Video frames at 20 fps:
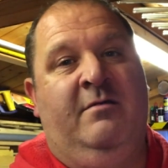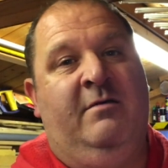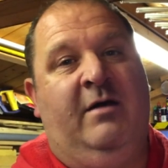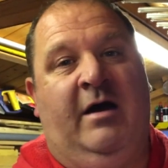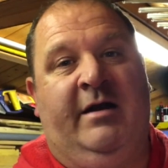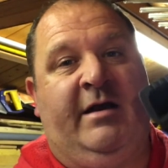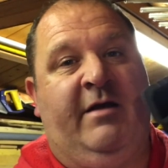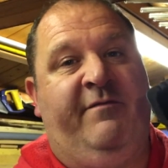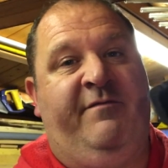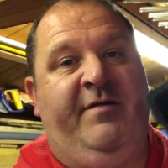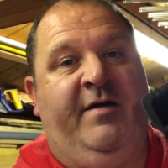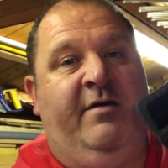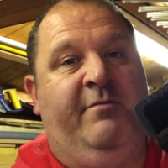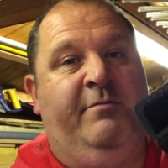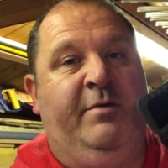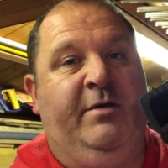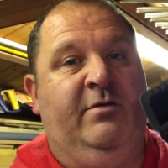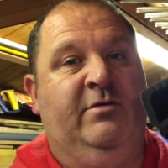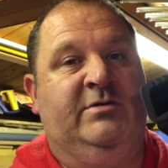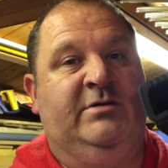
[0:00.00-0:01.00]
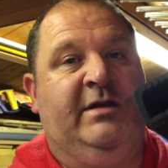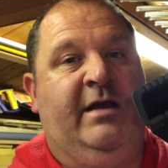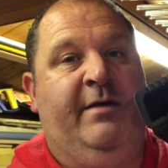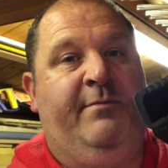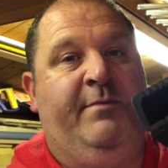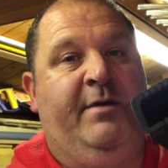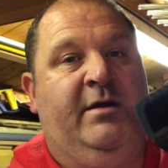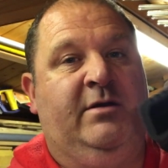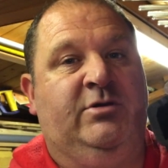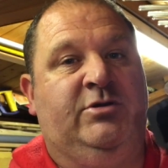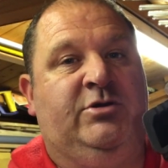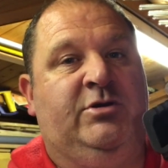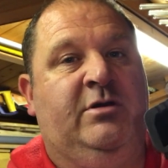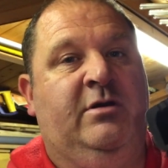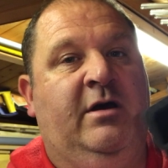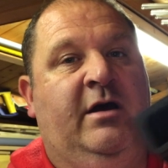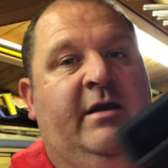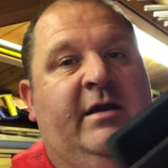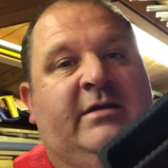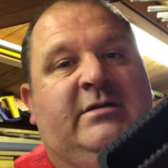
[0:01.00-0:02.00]
I don't think I'll be using that much.
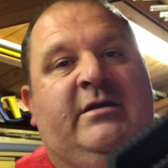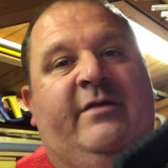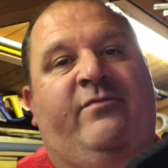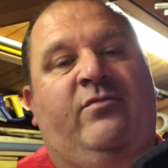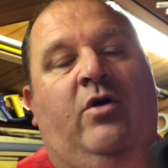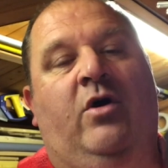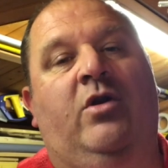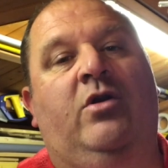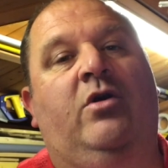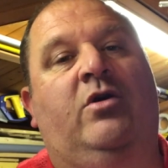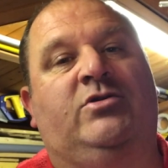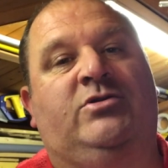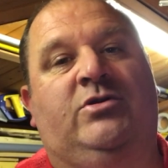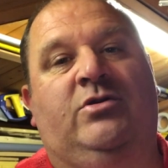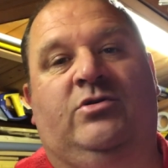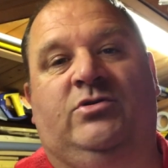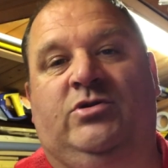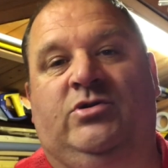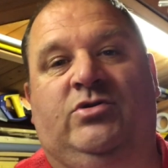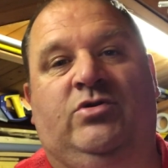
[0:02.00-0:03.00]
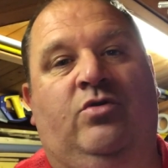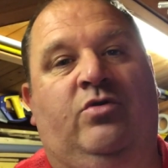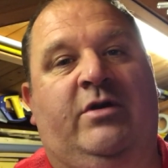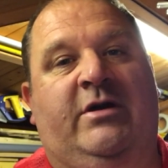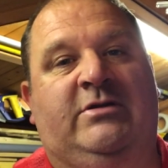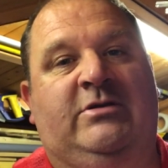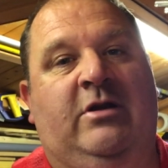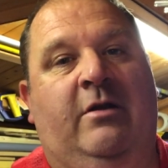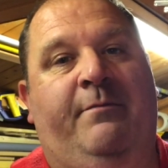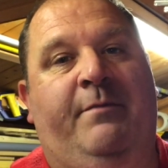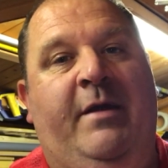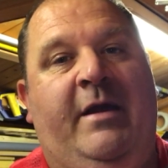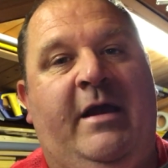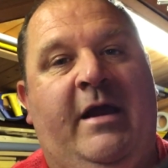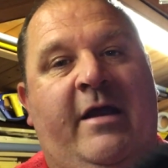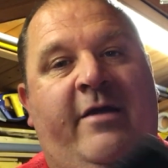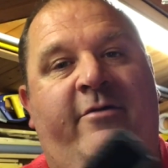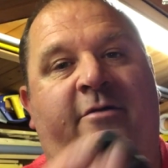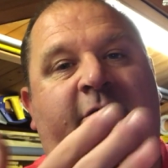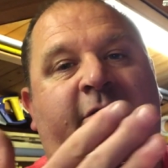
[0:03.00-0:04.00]
Unless I've got lots and lots of sawdust on a big
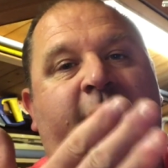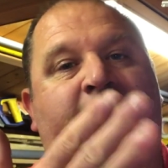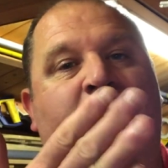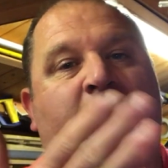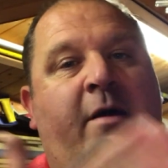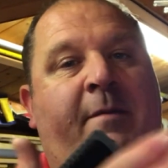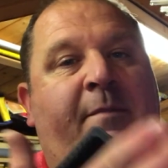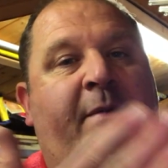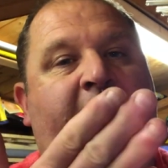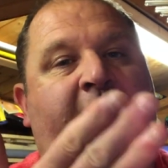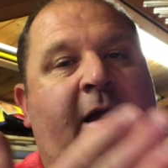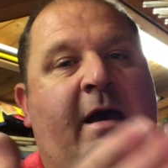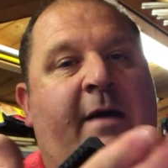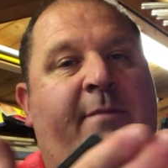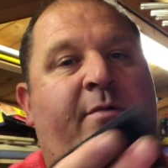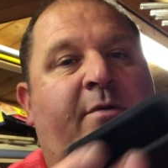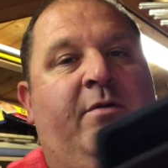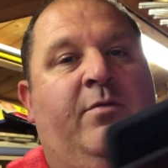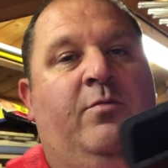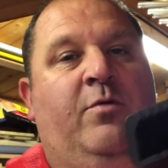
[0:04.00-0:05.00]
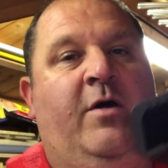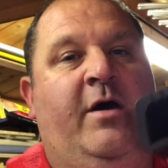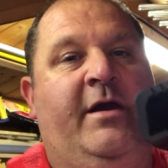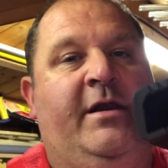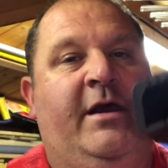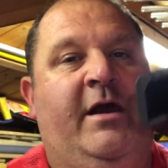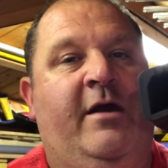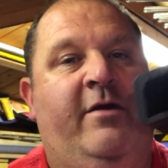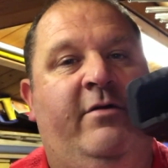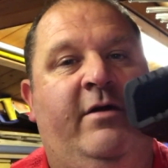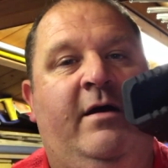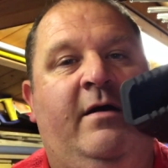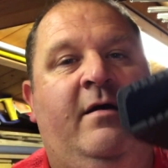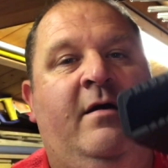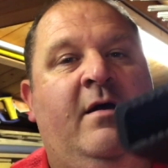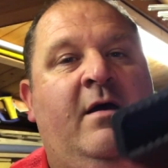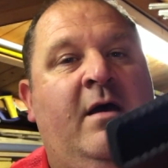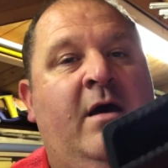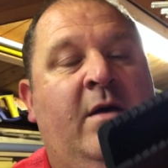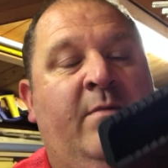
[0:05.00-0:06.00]
area, it might pick it up on a wide area.
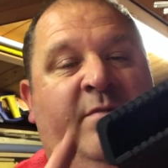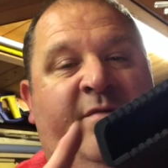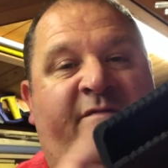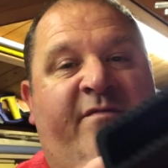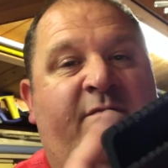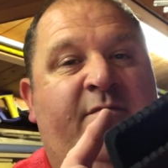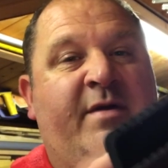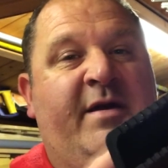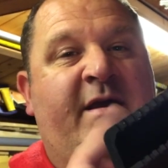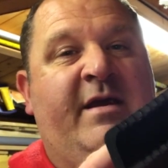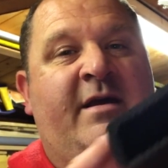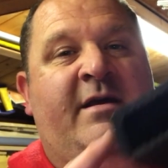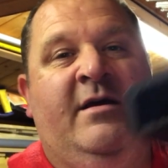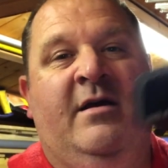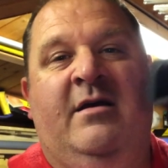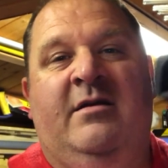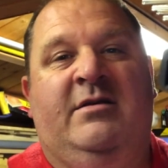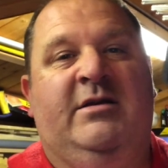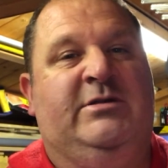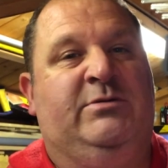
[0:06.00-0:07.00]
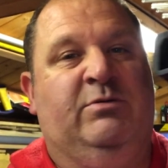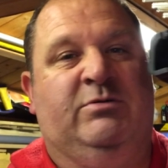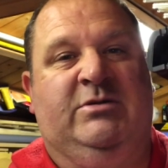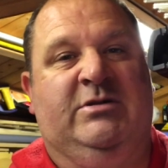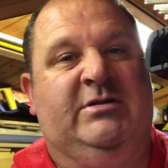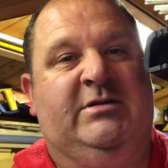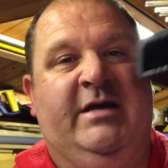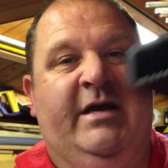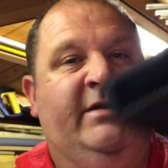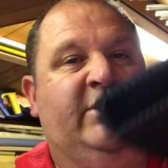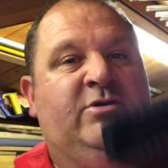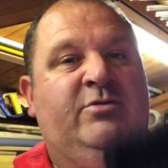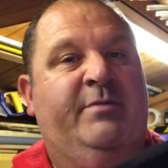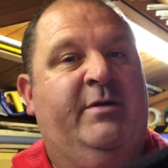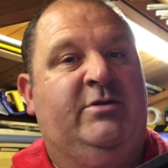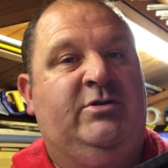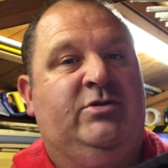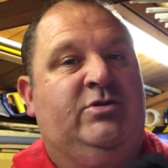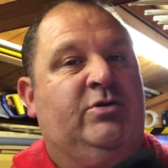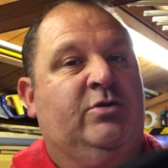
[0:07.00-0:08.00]
But for me, this wasn't saying too
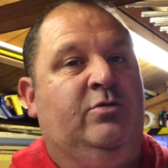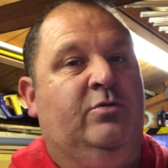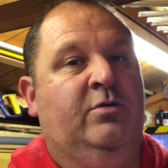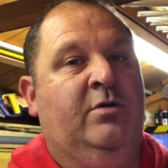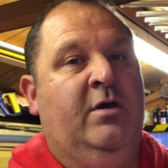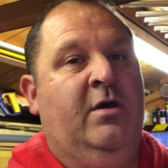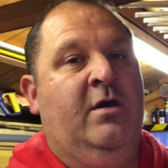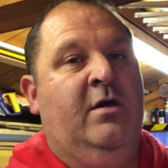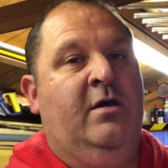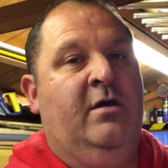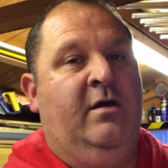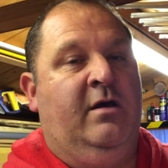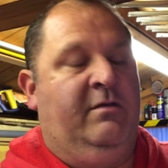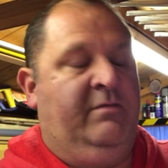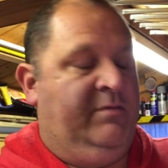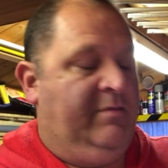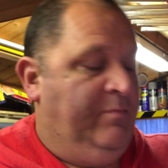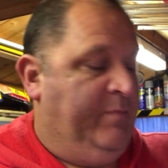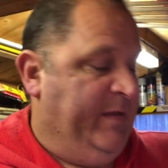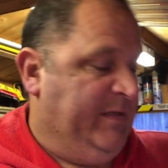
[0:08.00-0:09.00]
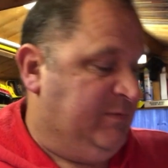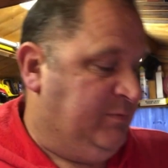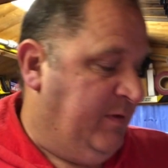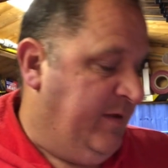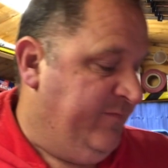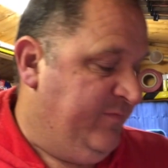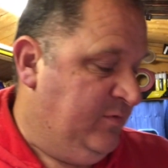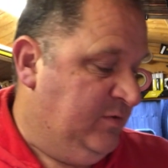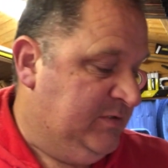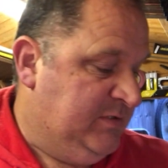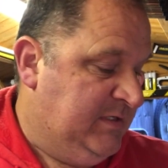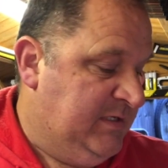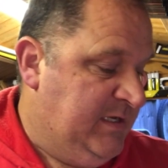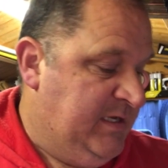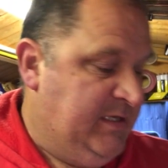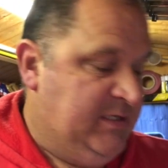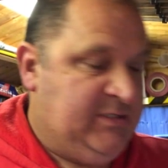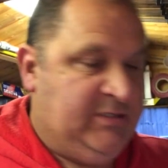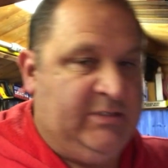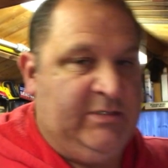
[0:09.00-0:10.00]
much at all. The best way of using
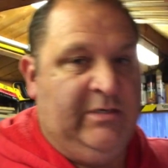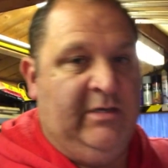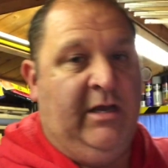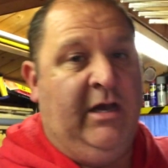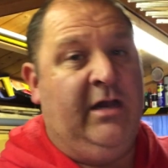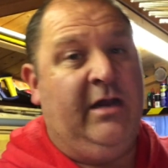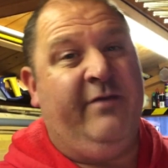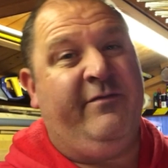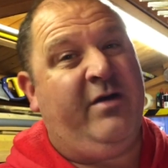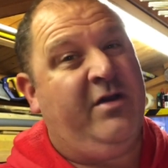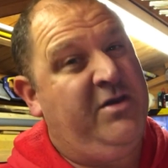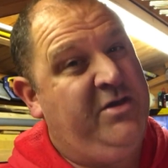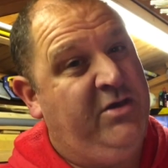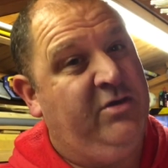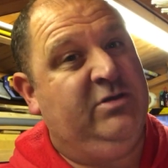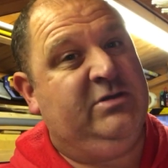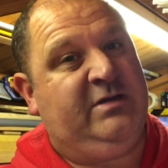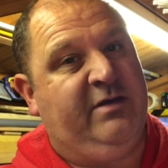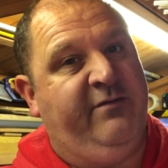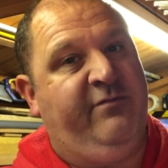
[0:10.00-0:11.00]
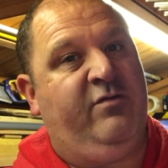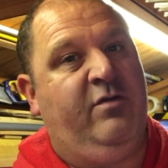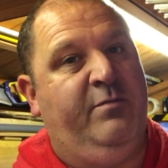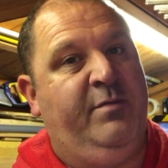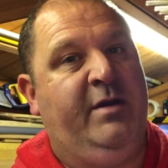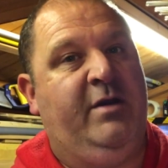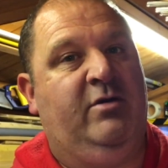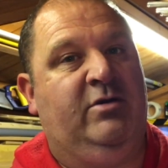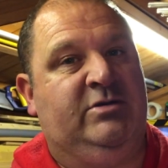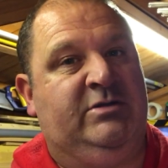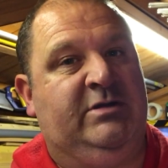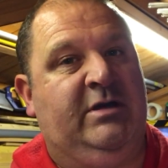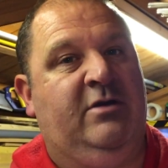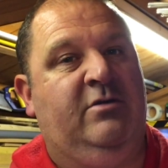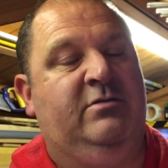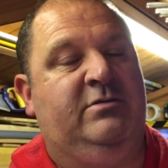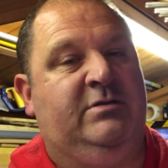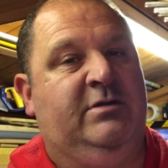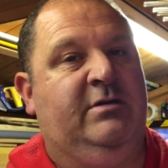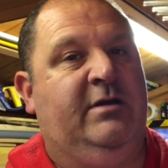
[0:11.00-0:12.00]
this, and I've only used it for a minute or
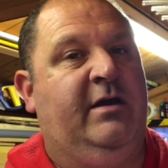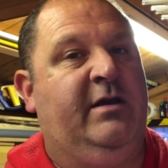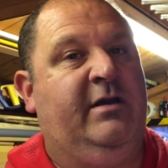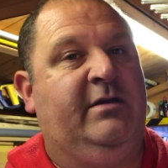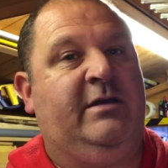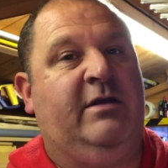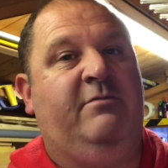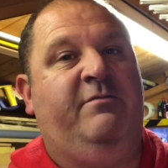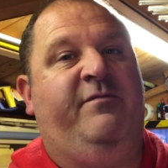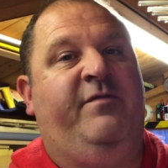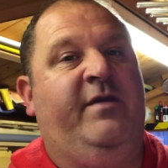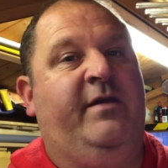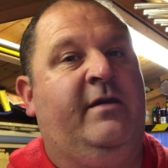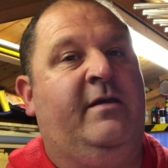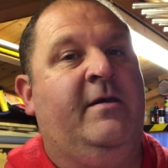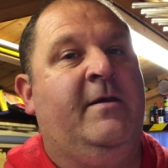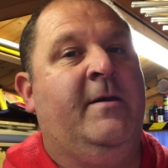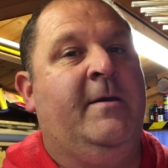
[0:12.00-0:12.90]
so, so and I don't think,